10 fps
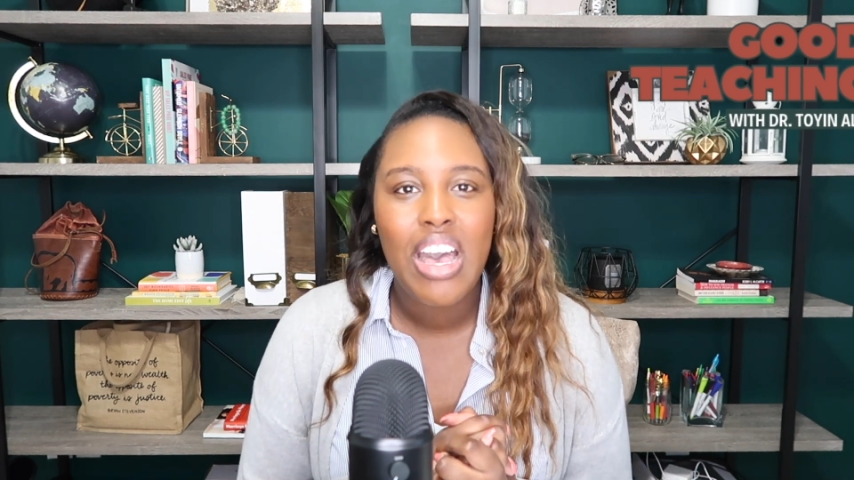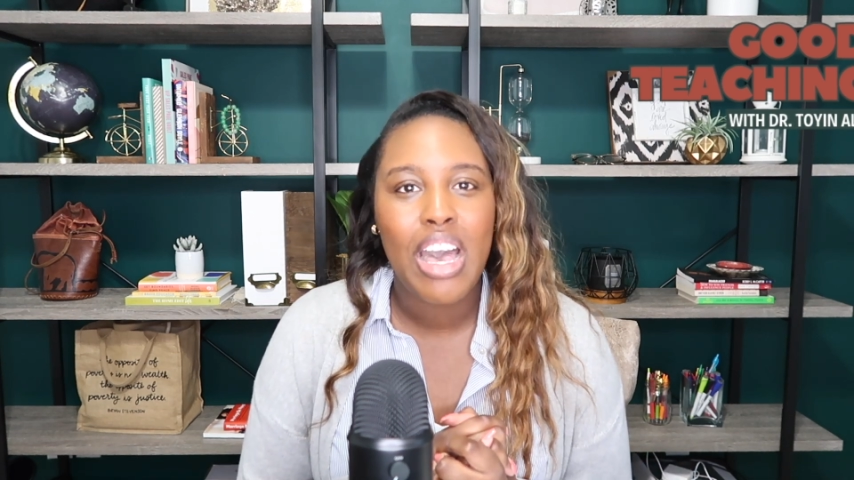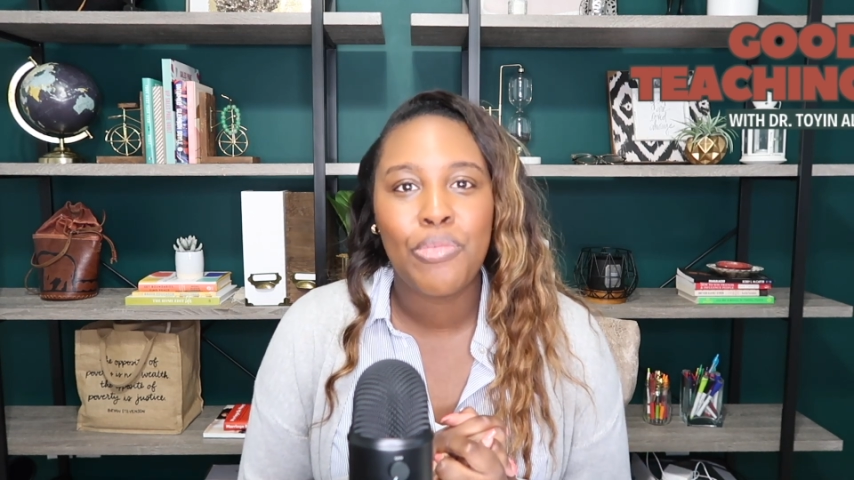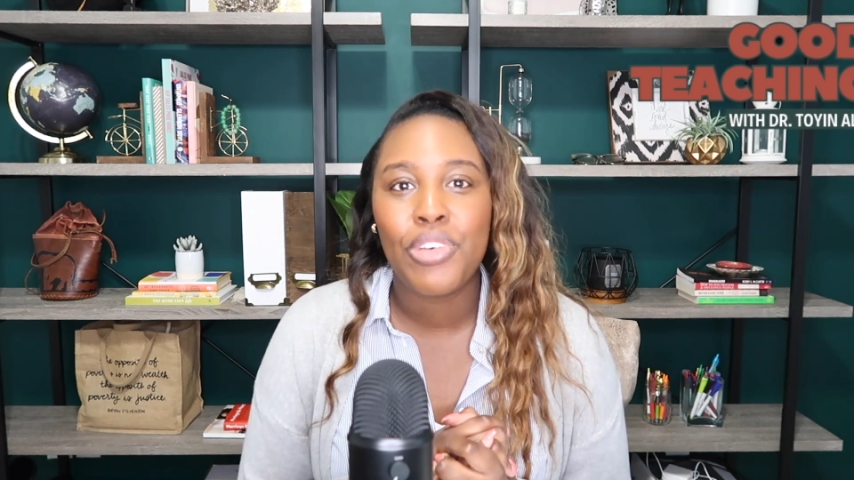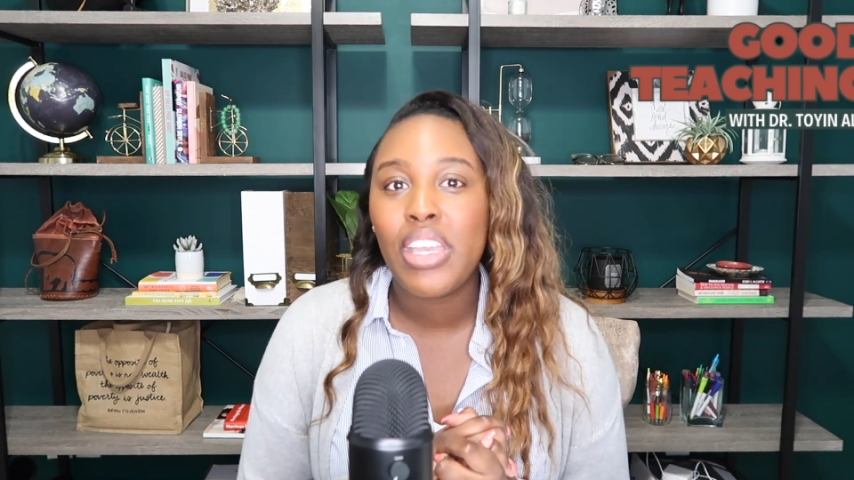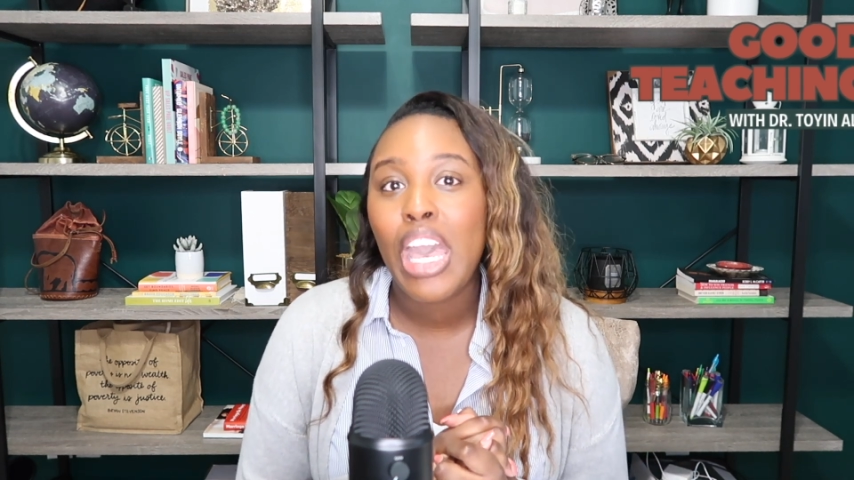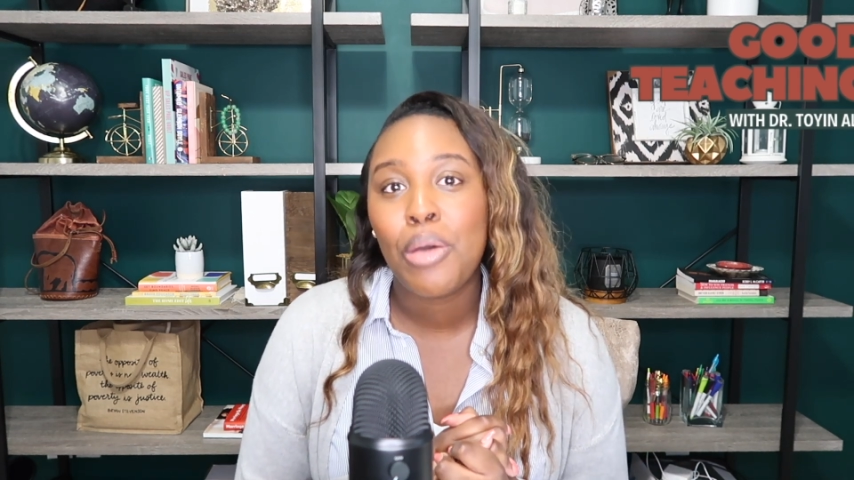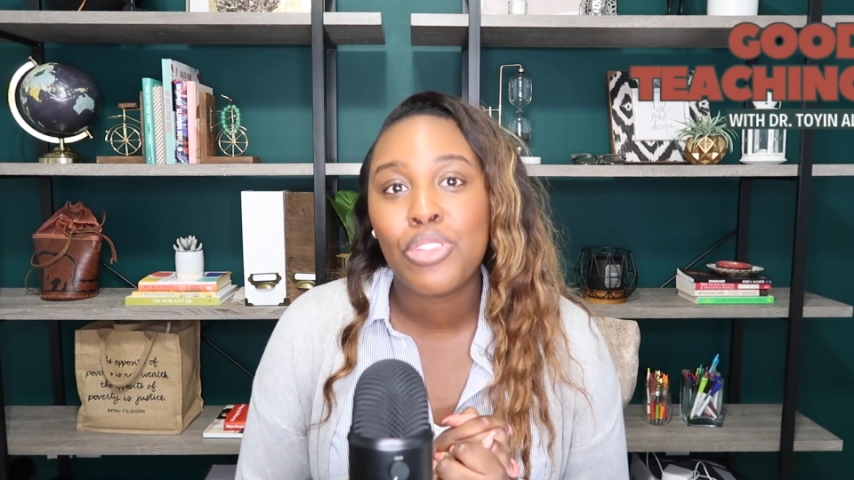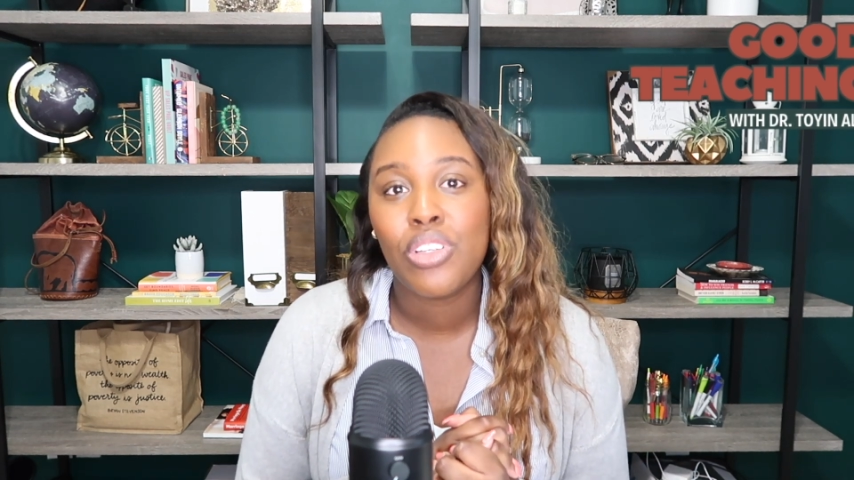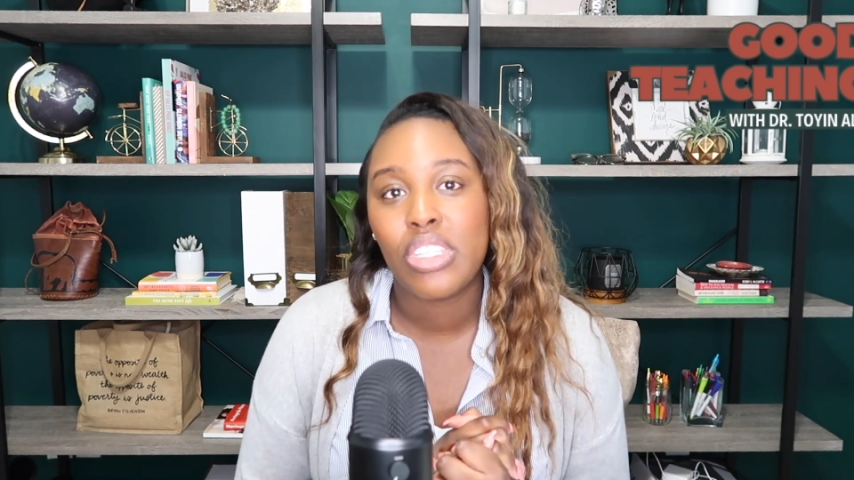I'm
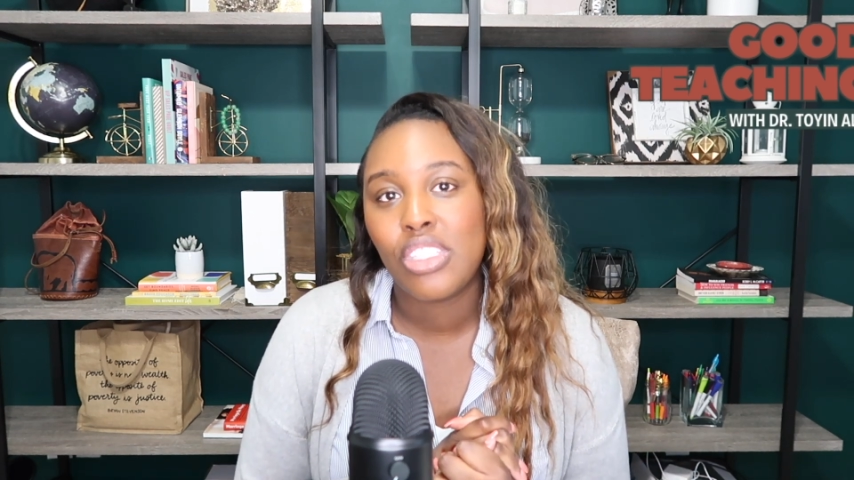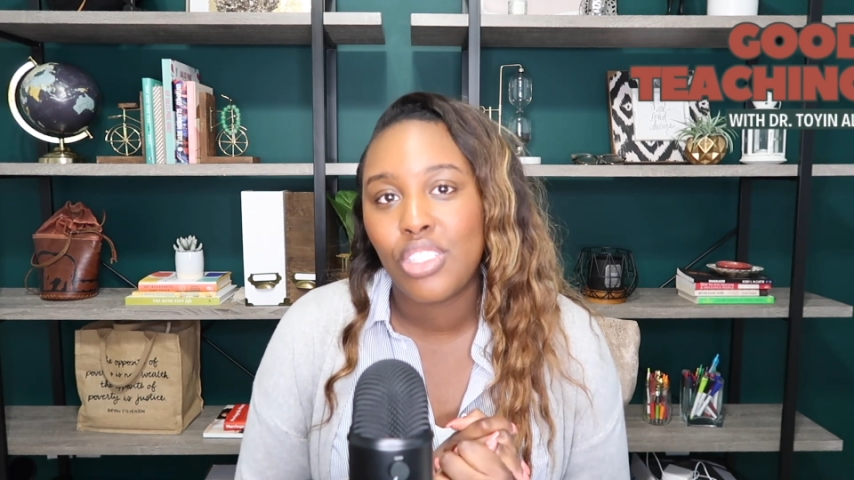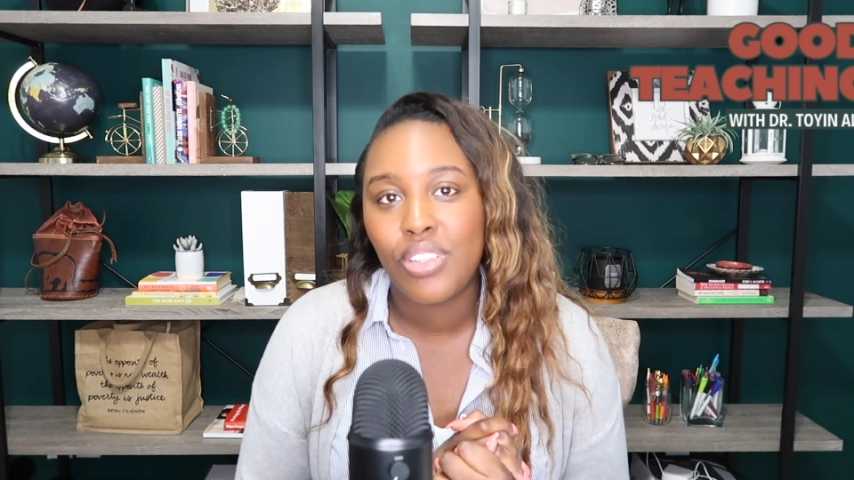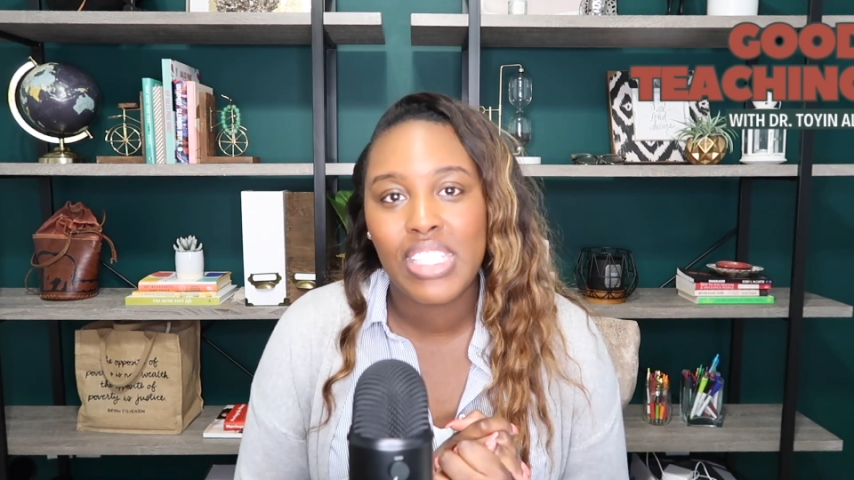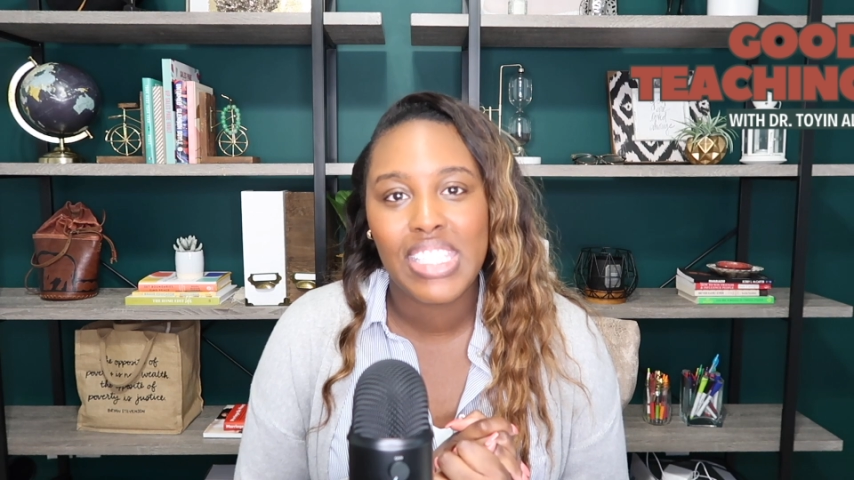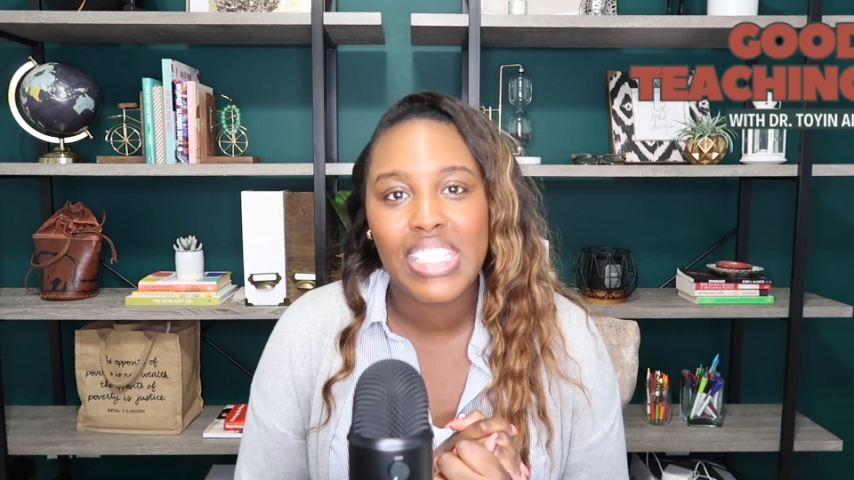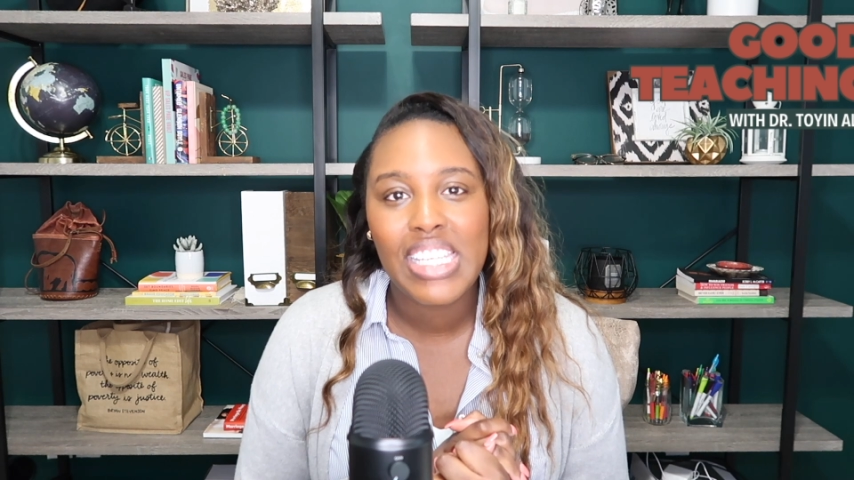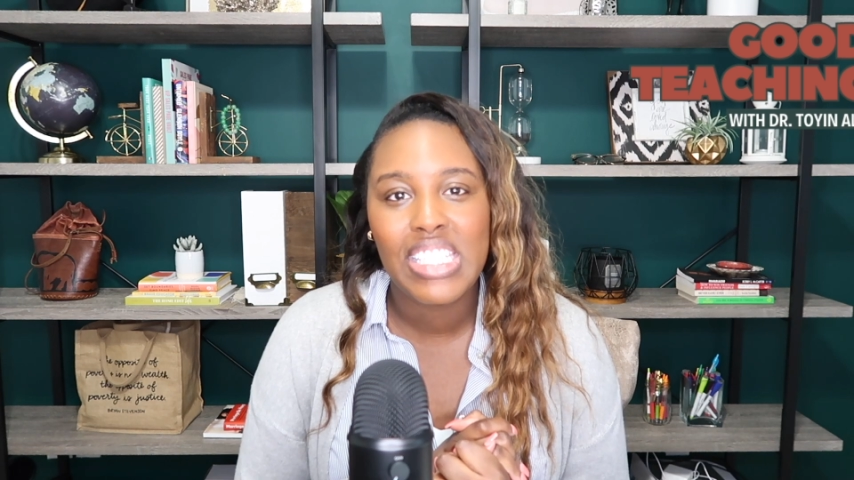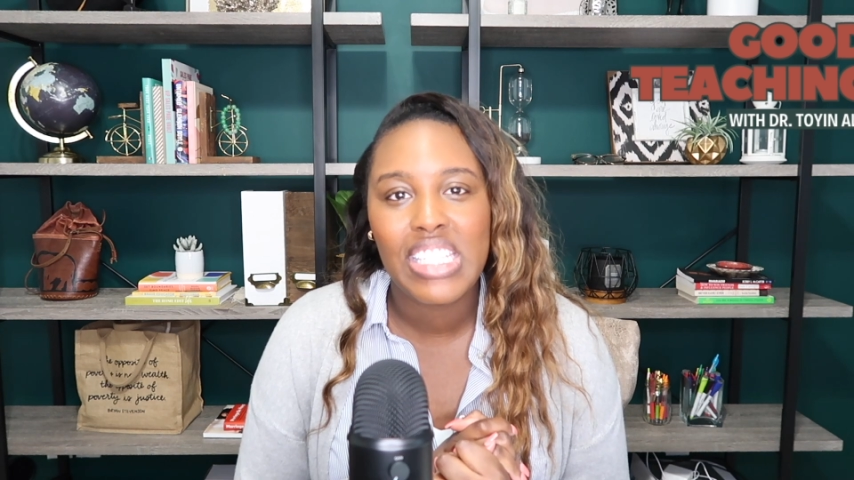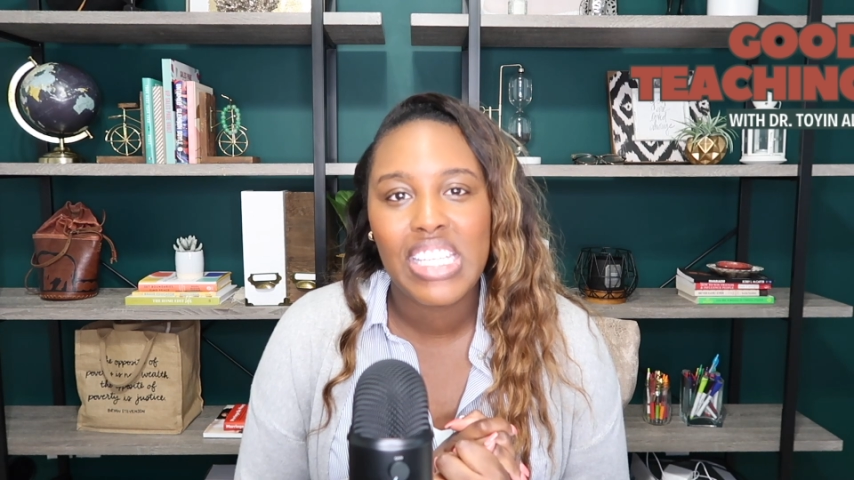recapturing the students'
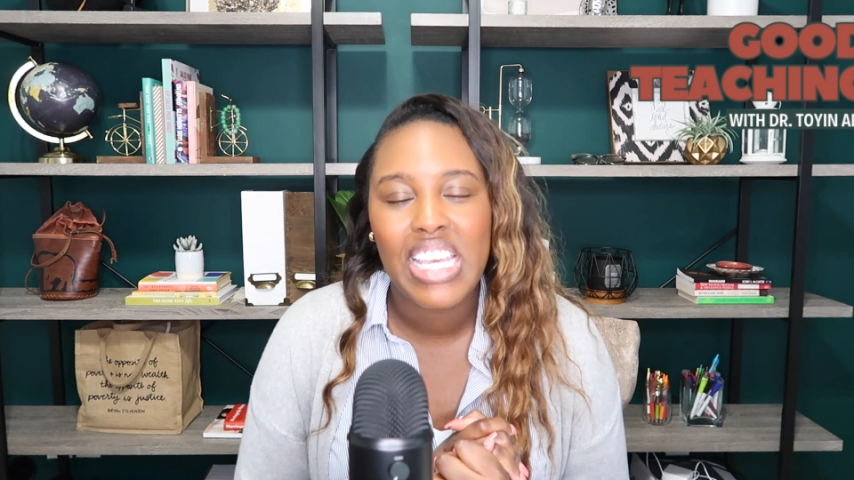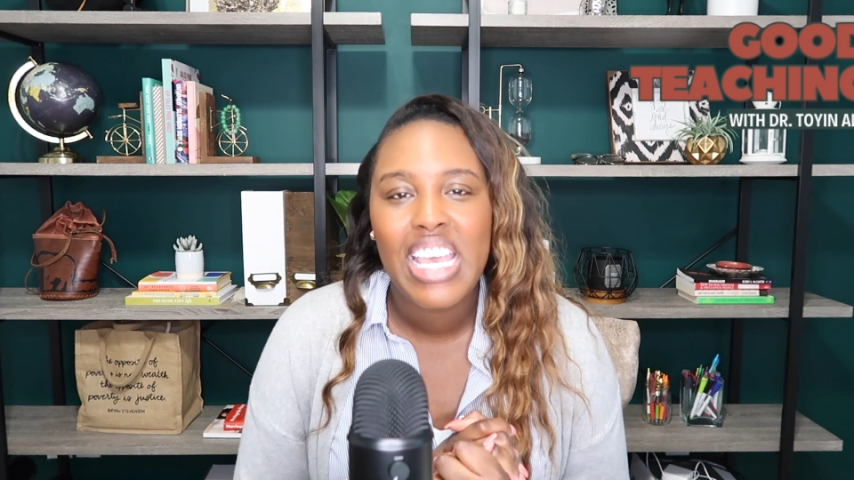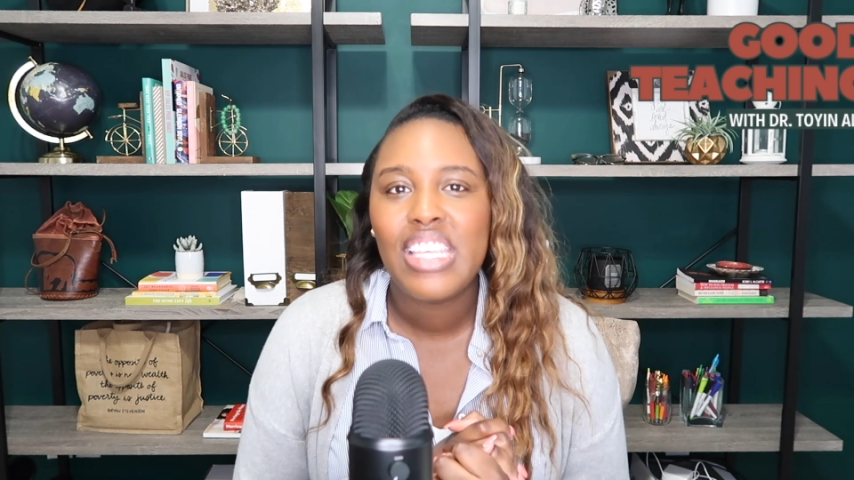attention,